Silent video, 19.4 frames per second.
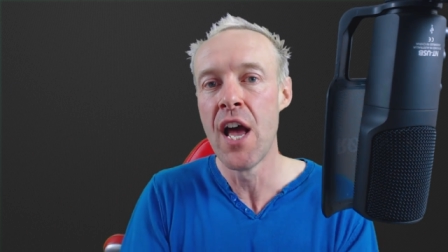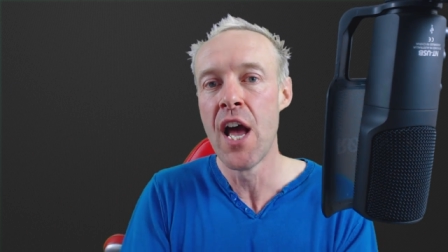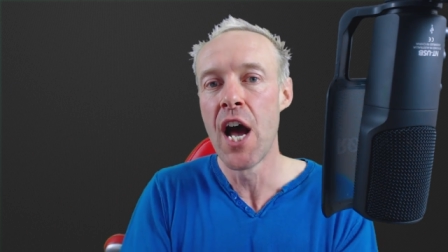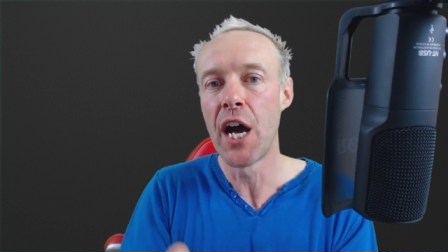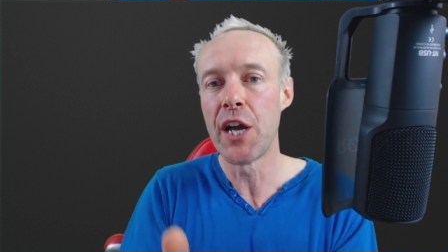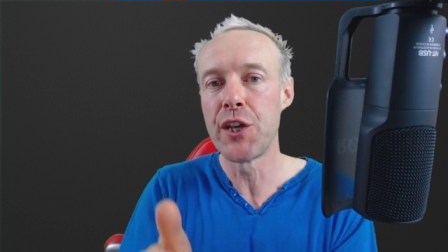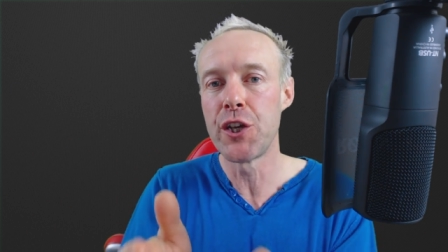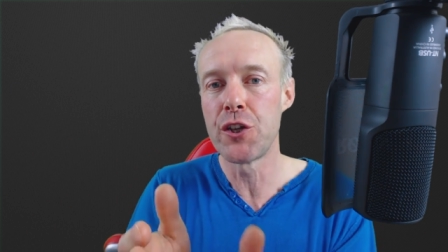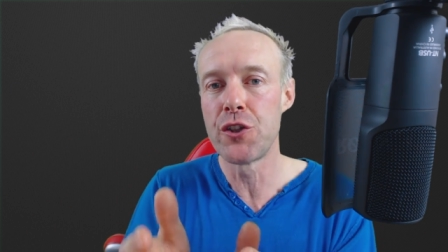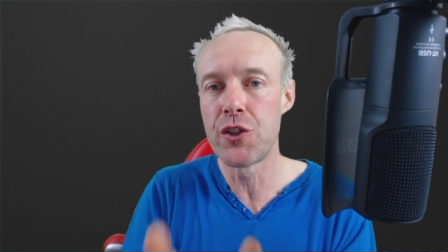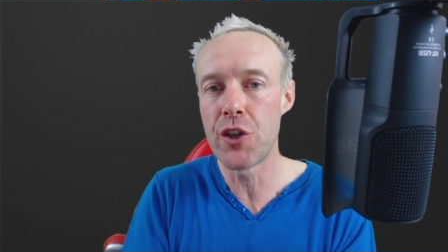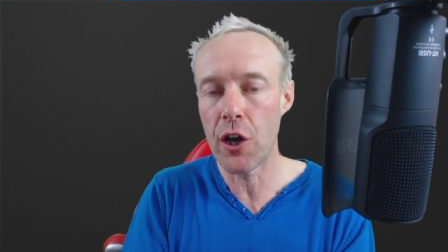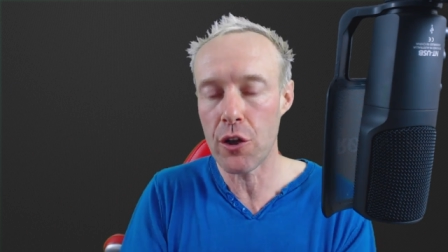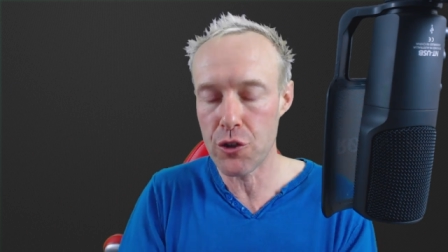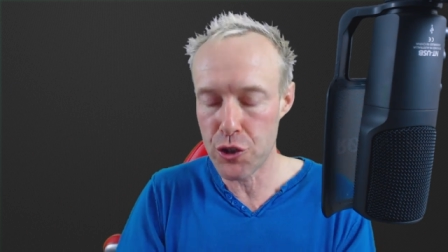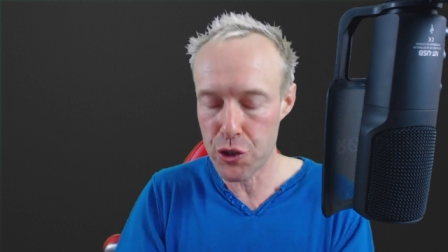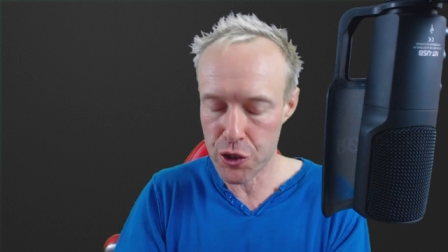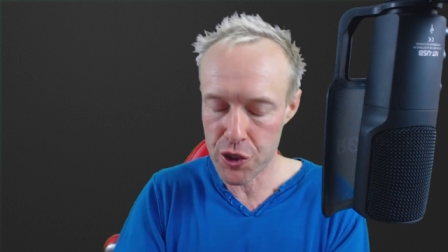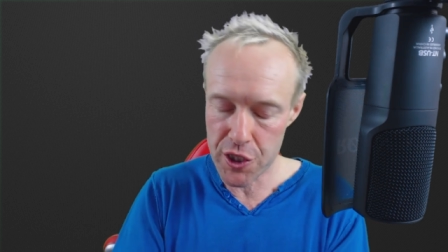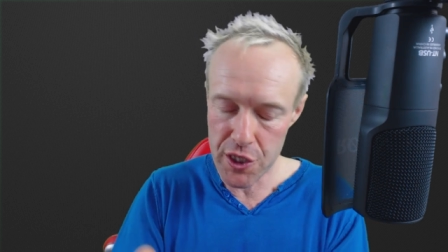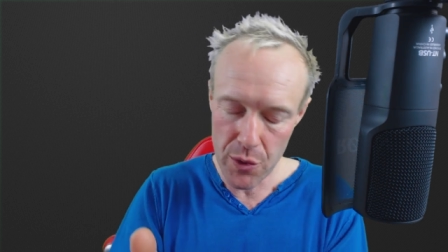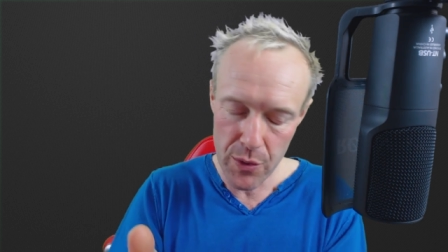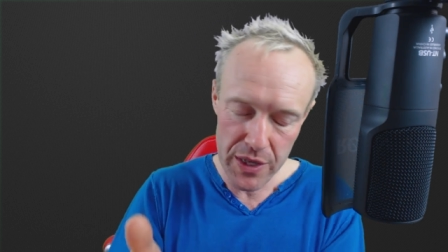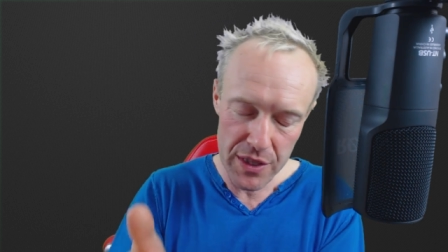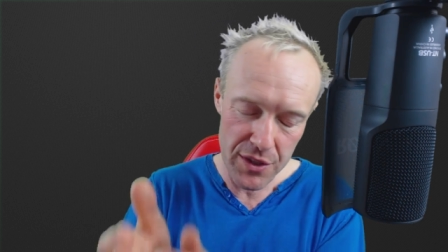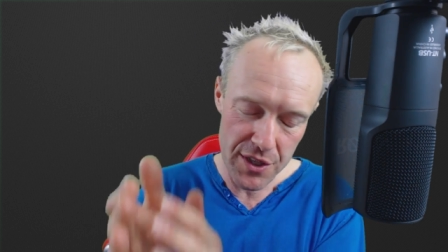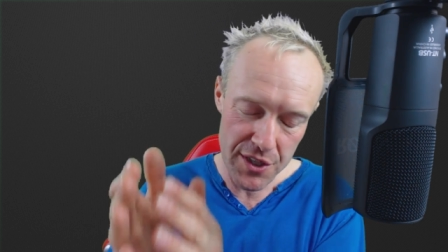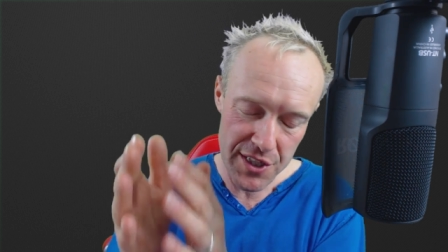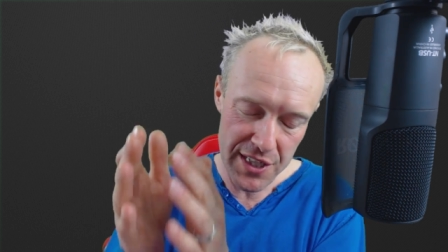and you're not just
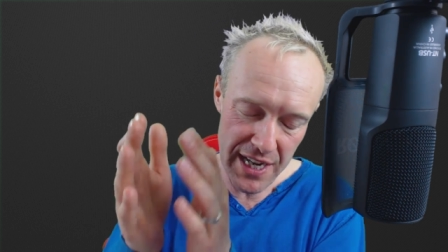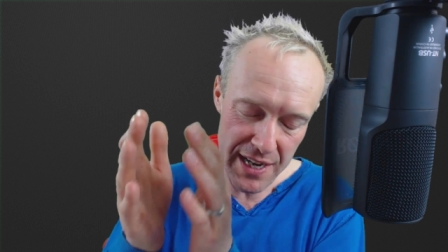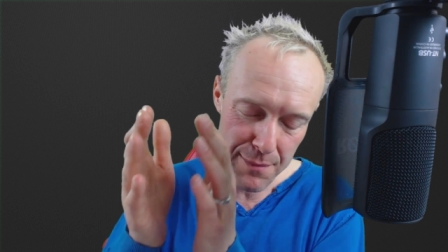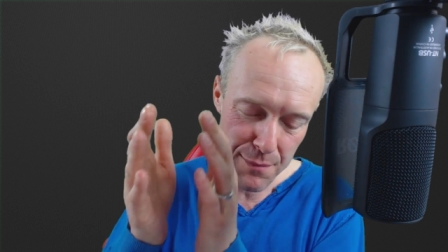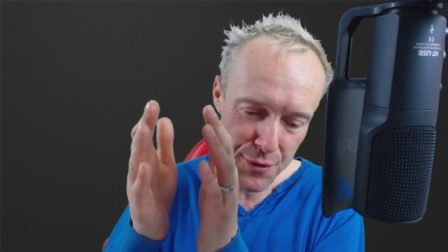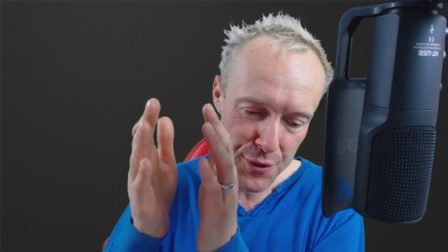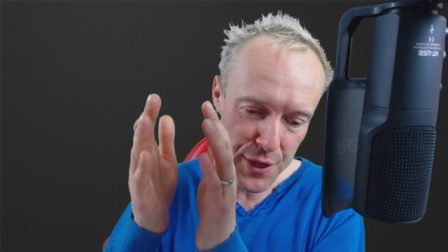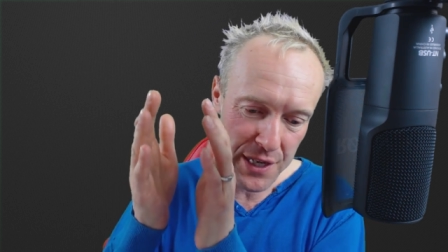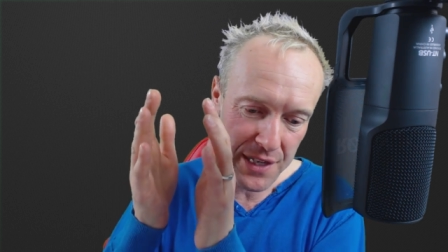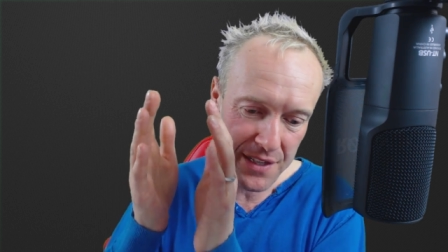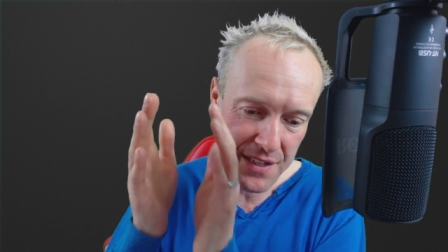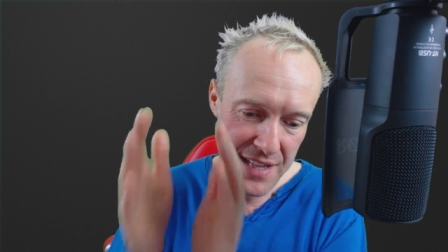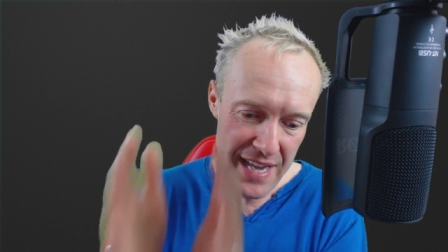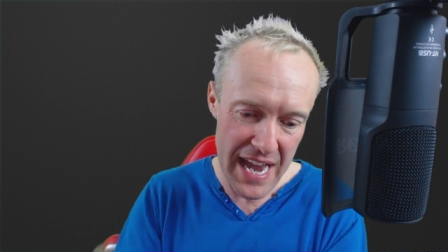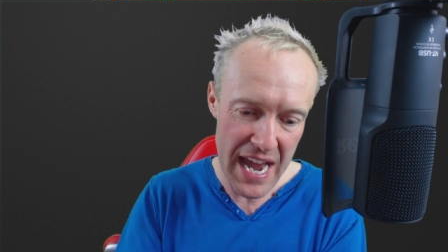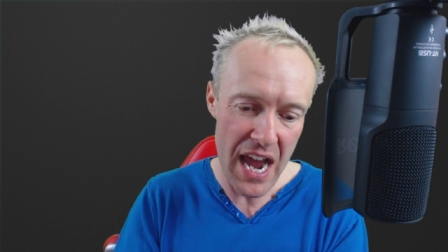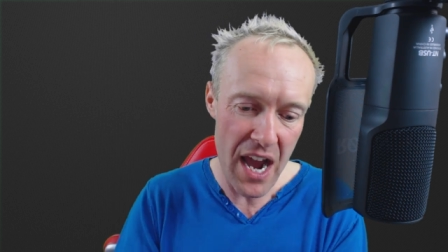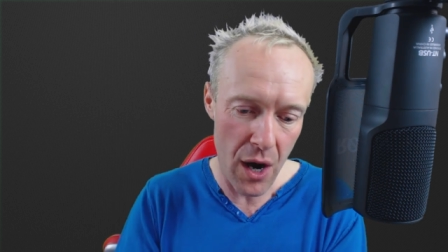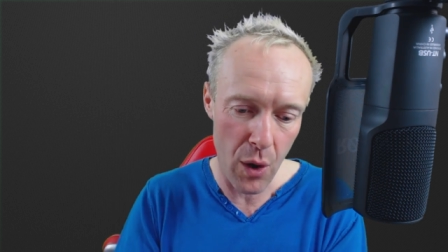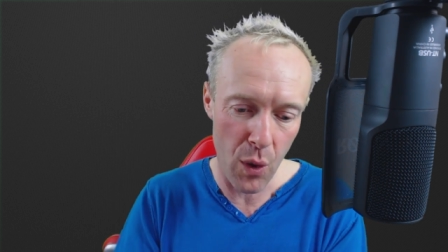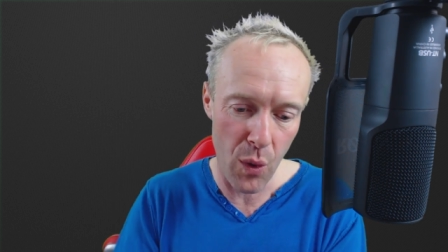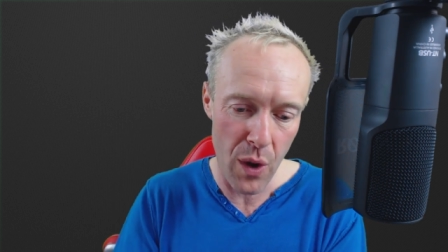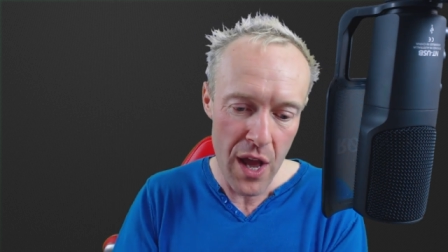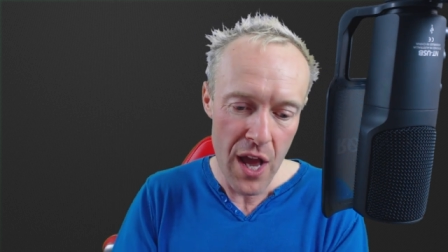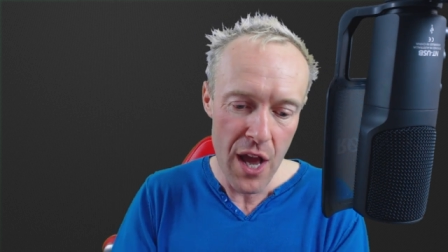doing the same thing now